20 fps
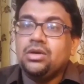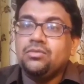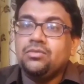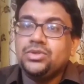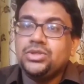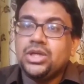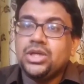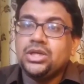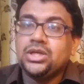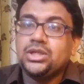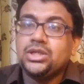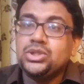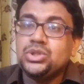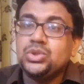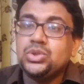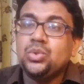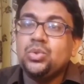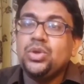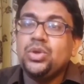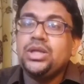which are
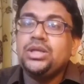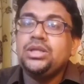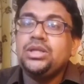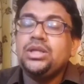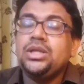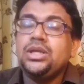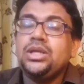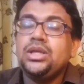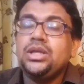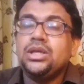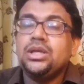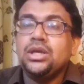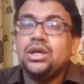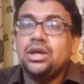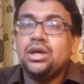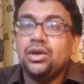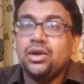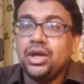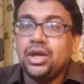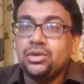controlling the
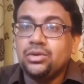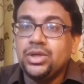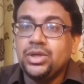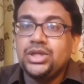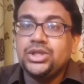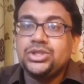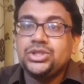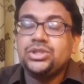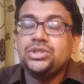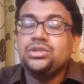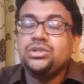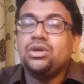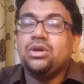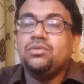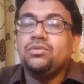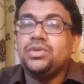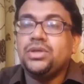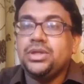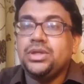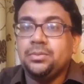regulation
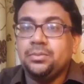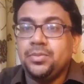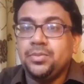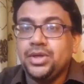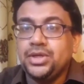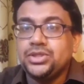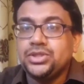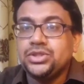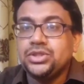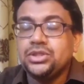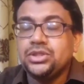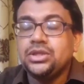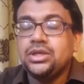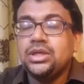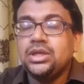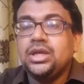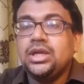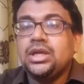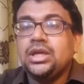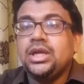of the temperature.
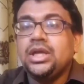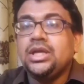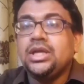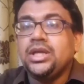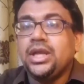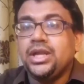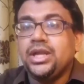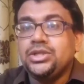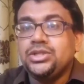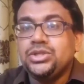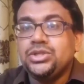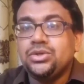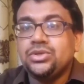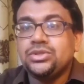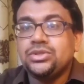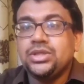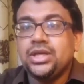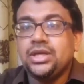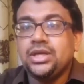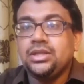It
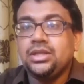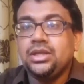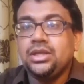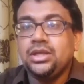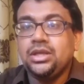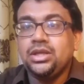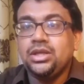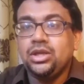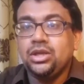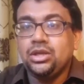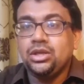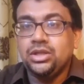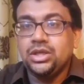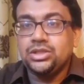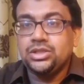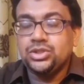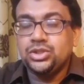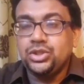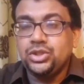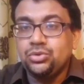ensures that the there
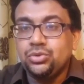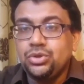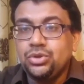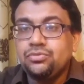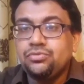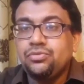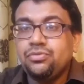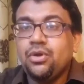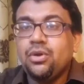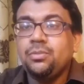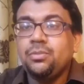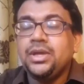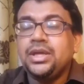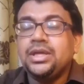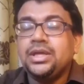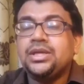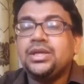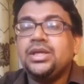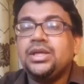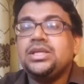is a uniform
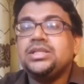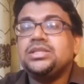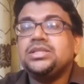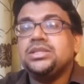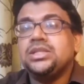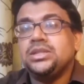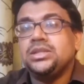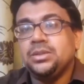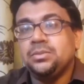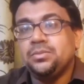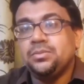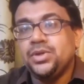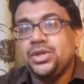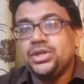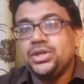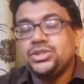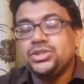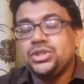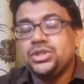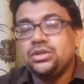increase in the
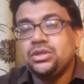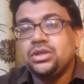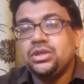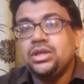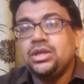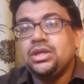temperature.